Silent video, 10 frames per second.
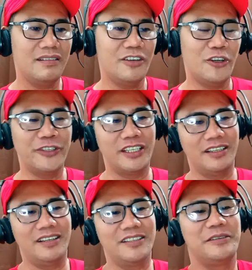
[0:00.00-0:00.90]
Oh my
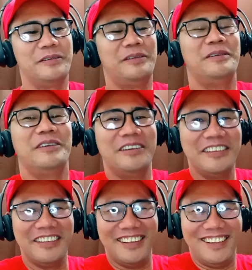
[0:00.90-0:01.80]
gosh.
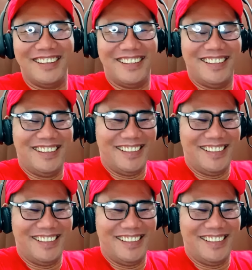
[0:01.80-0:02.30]
Two